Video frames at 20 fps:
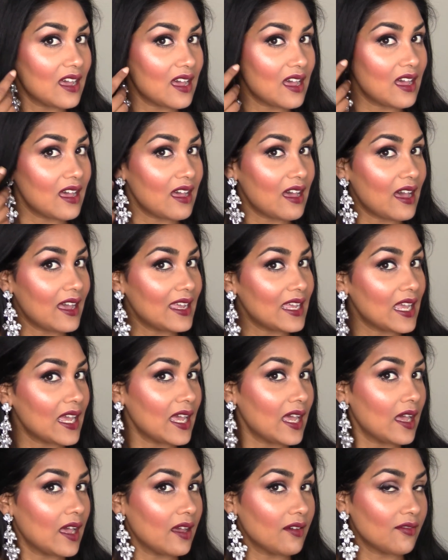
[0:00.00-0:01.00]
I
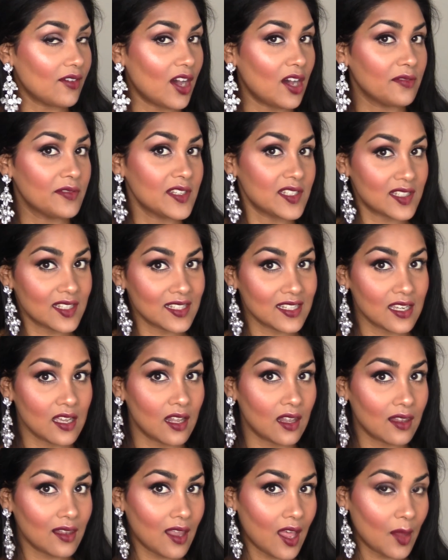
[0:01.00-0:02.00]
have obviously a
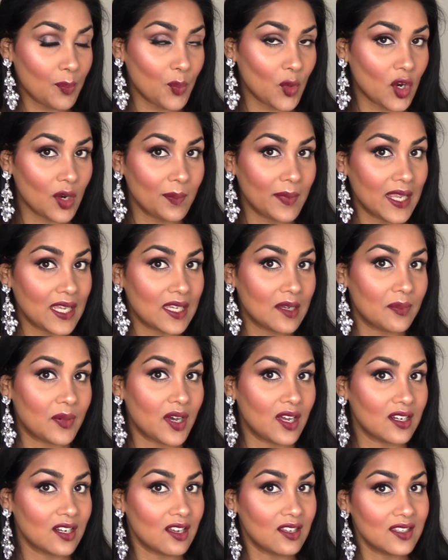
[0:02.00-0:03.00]
lot more makeup
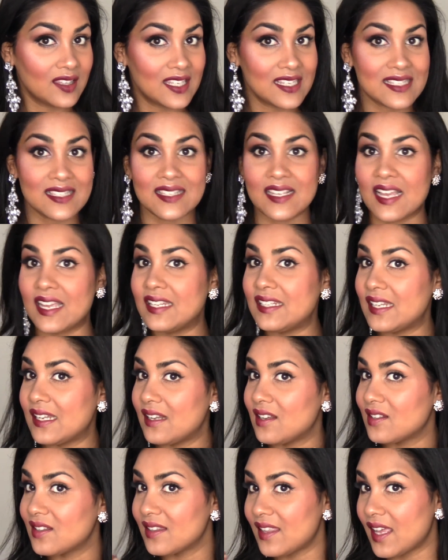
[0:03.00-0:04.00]
on this side than
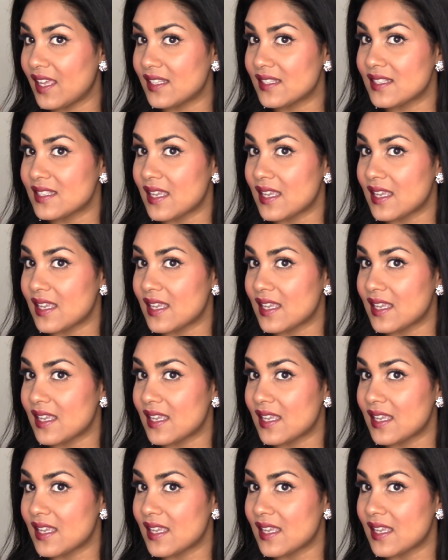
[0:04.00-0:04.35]
on that